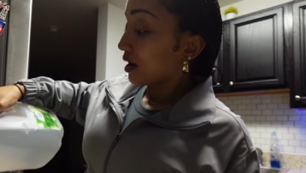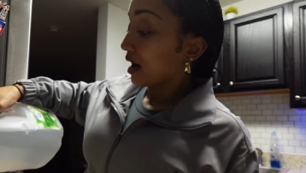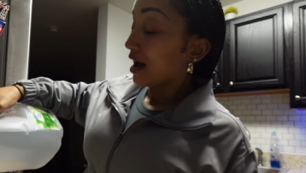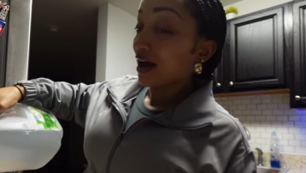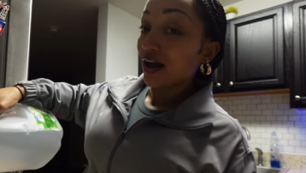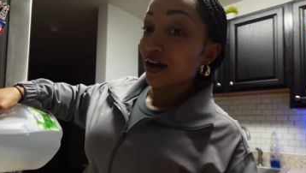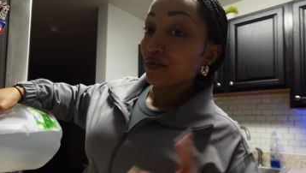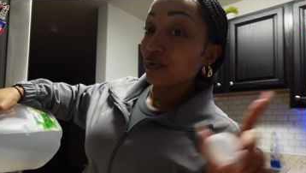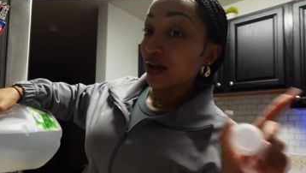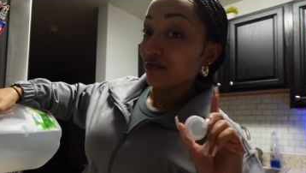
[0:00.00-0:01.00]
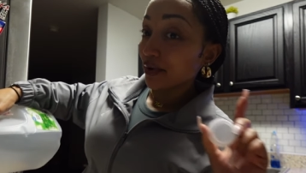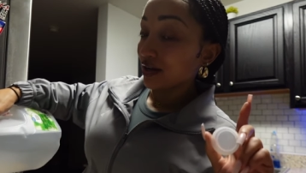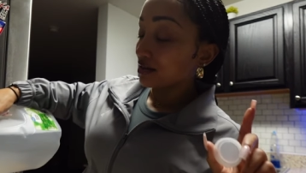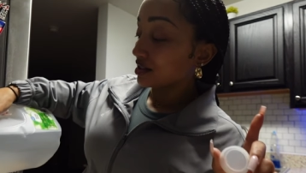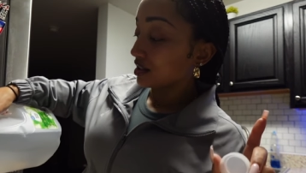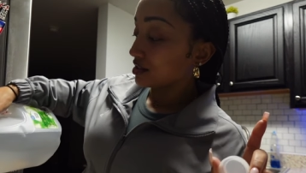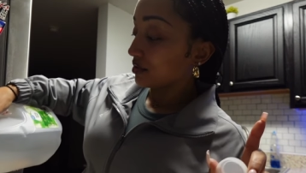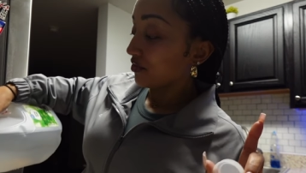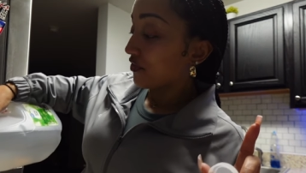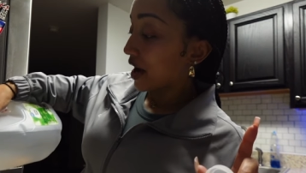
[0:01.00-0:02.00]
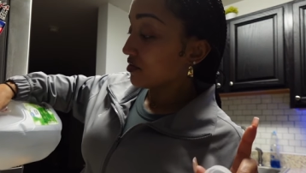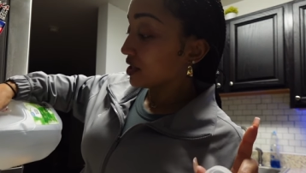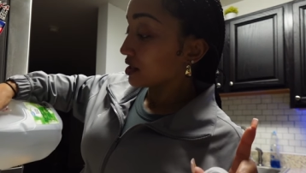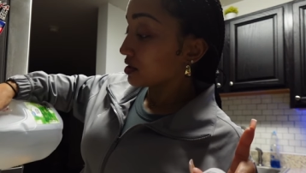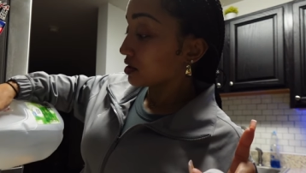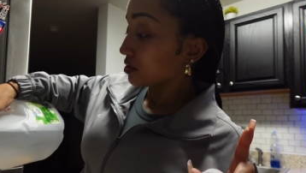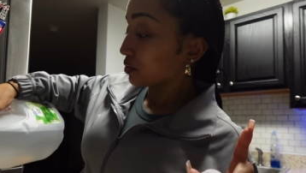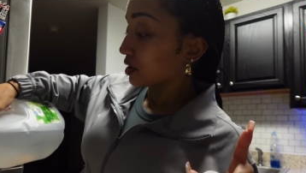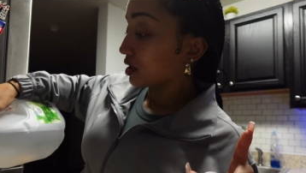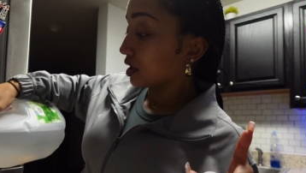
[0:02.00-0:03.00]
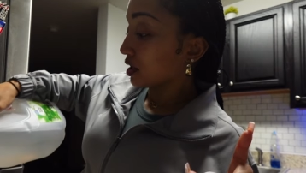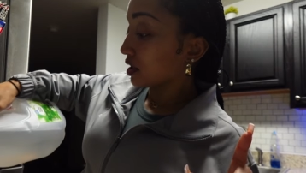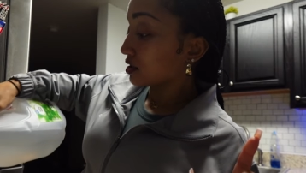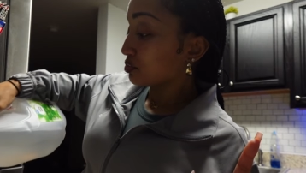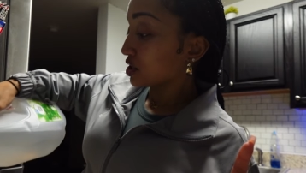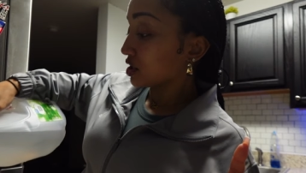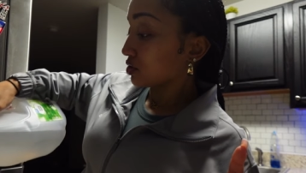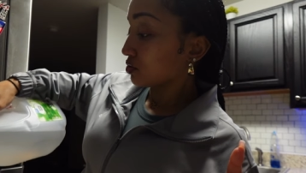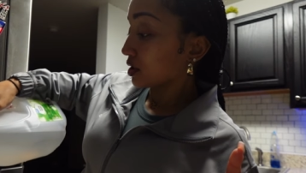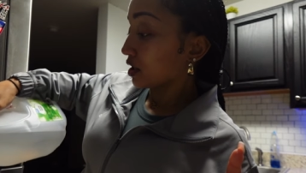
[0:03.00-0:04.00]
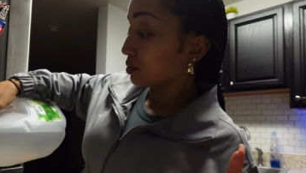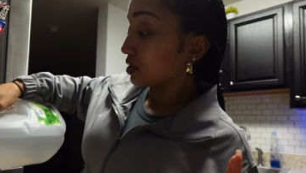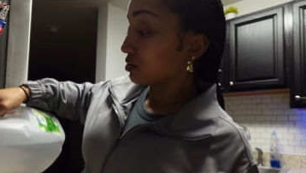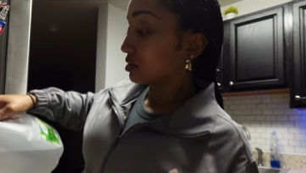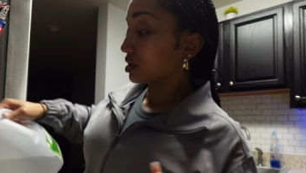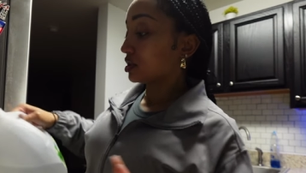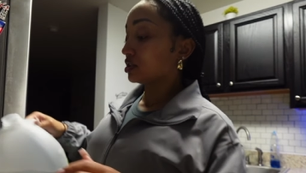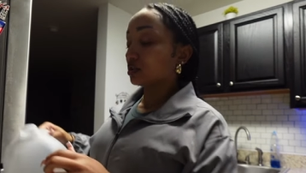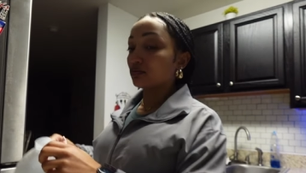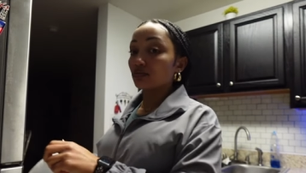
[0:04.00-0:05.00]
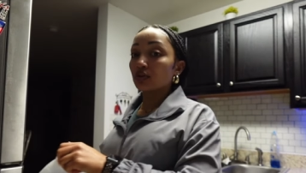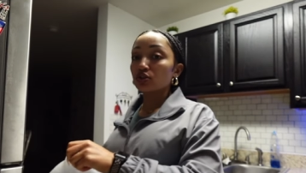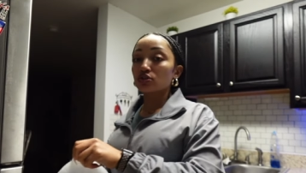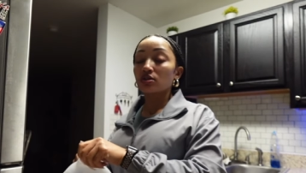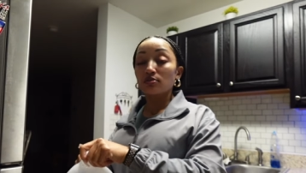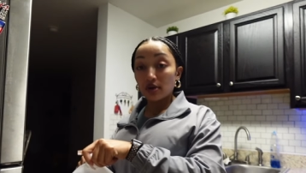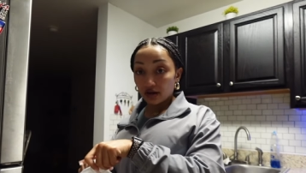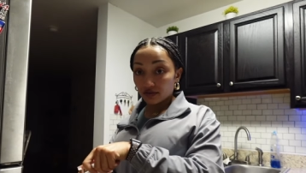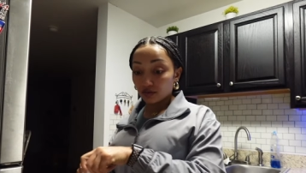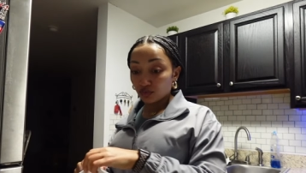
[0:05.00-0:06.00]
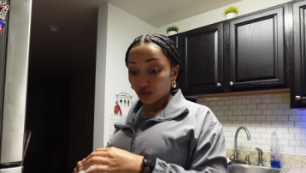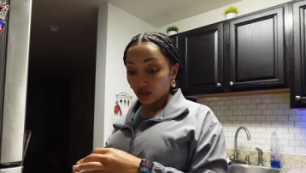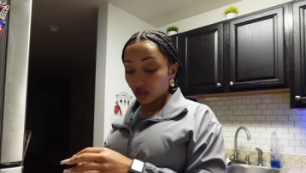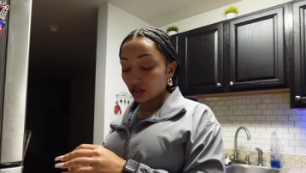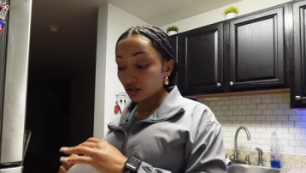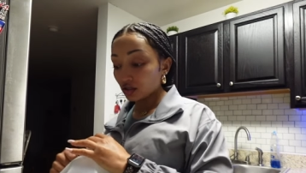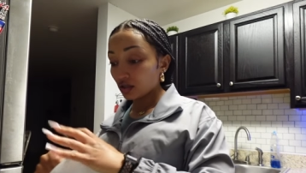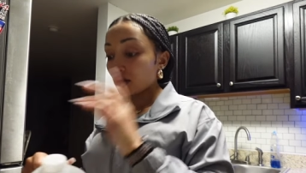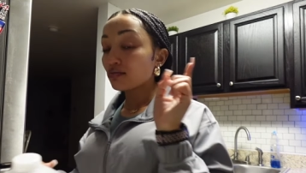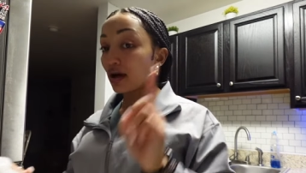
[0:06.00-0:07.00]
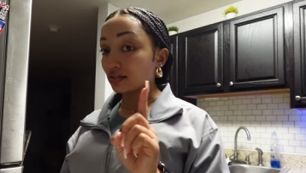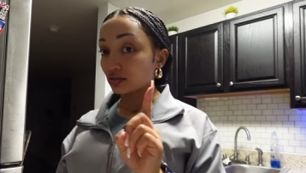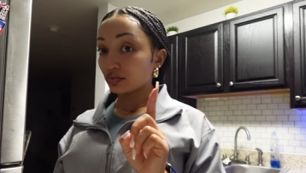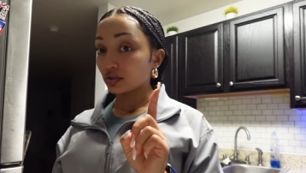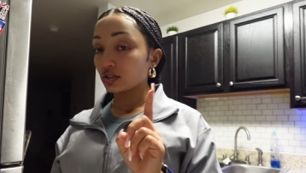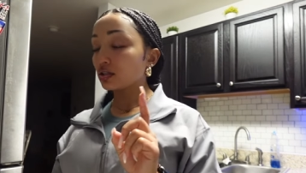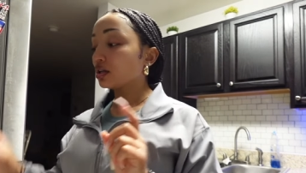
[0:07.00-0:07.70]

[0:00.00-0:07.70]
I would have made it to the gym 5 days this week, and there is potential that I'll be going to the gym tomorrow morning, possibly.